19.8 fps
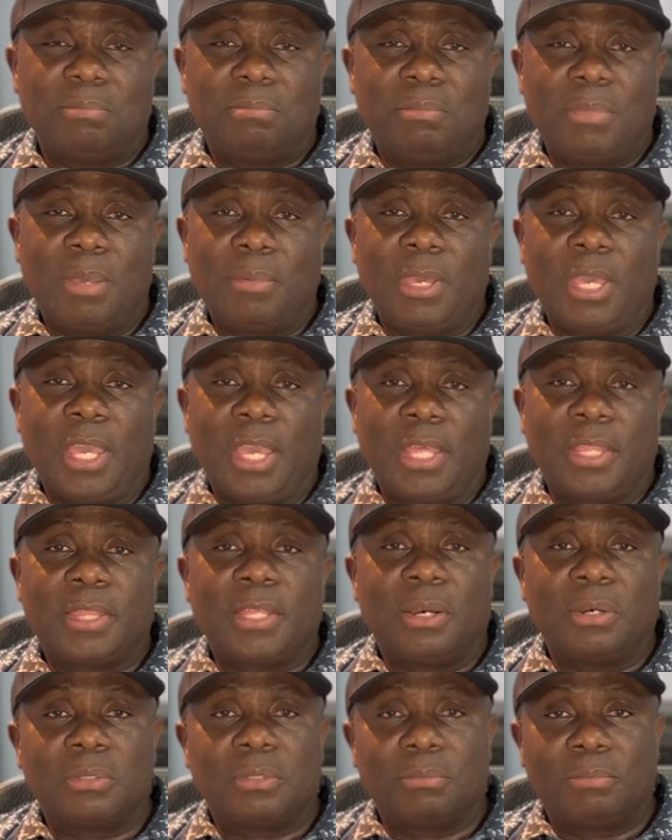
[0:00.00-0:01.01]
maybe
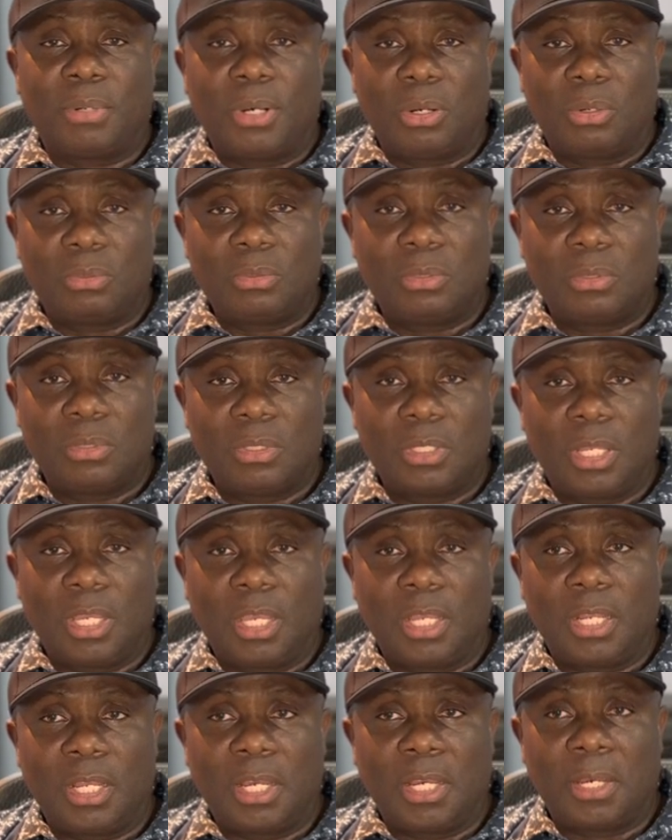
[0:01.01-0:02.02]
8,000 pounds
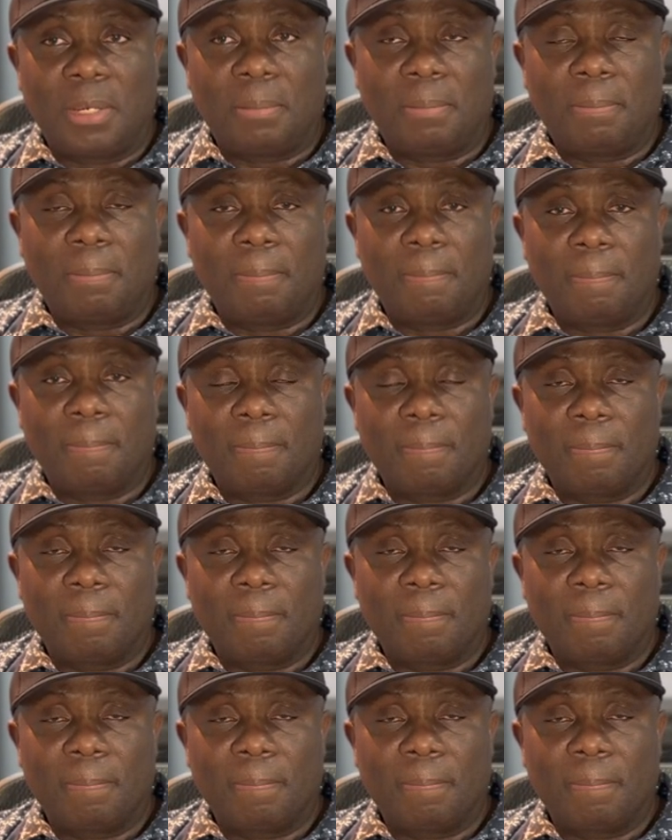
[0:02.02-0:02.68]
in um,